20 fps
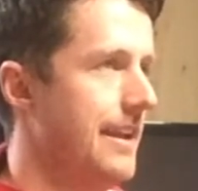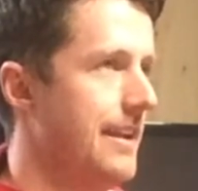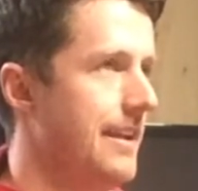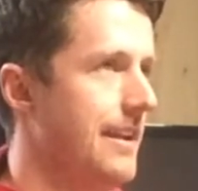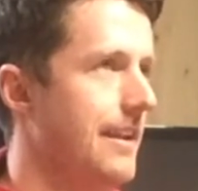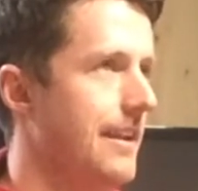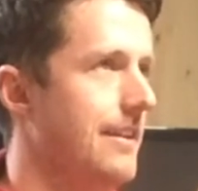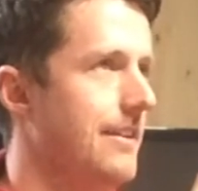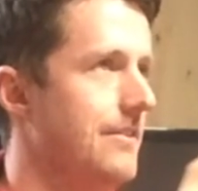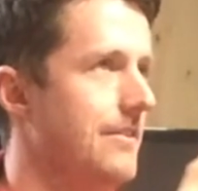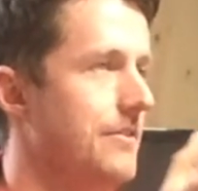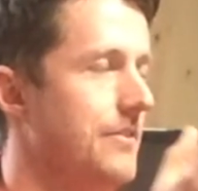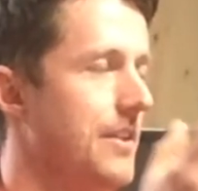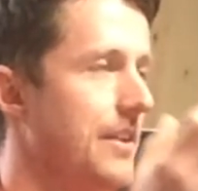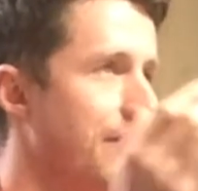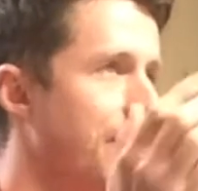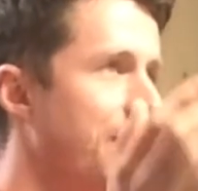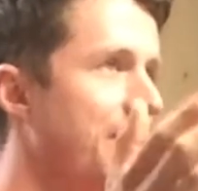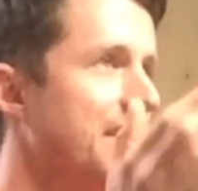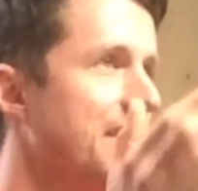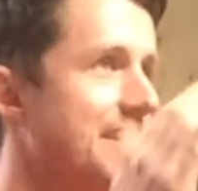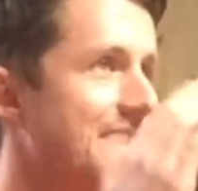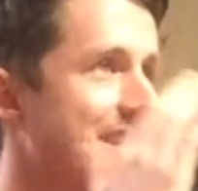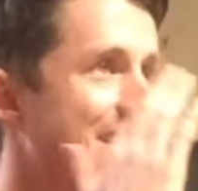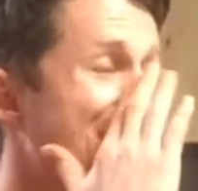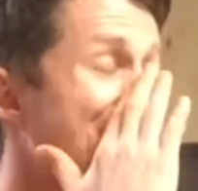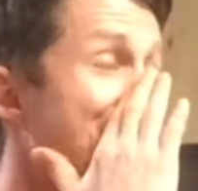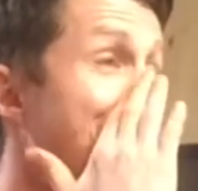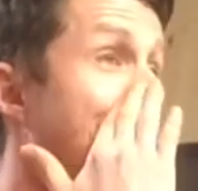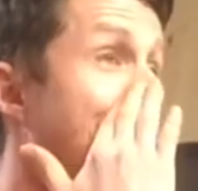And in
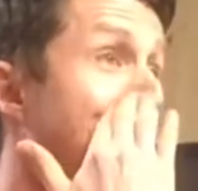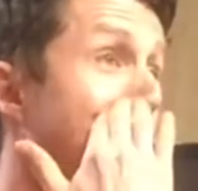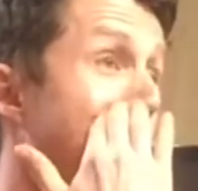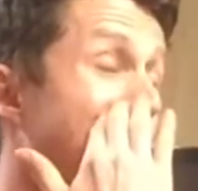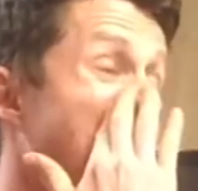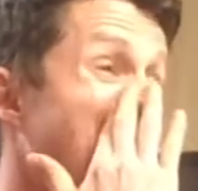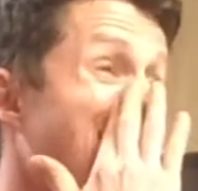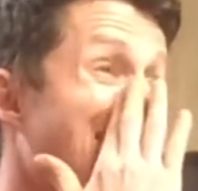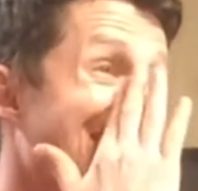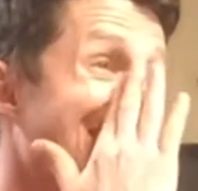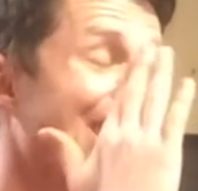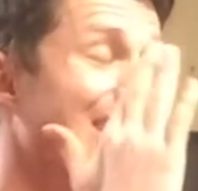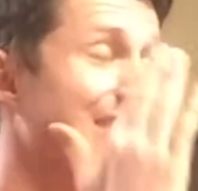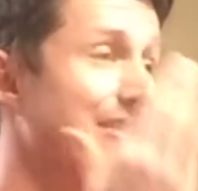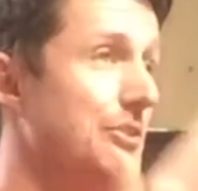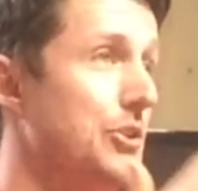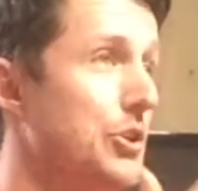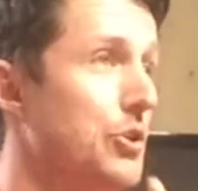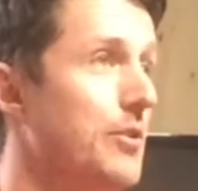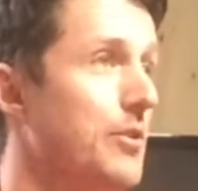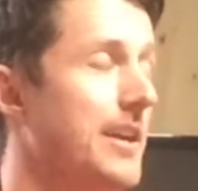fitness, that looks like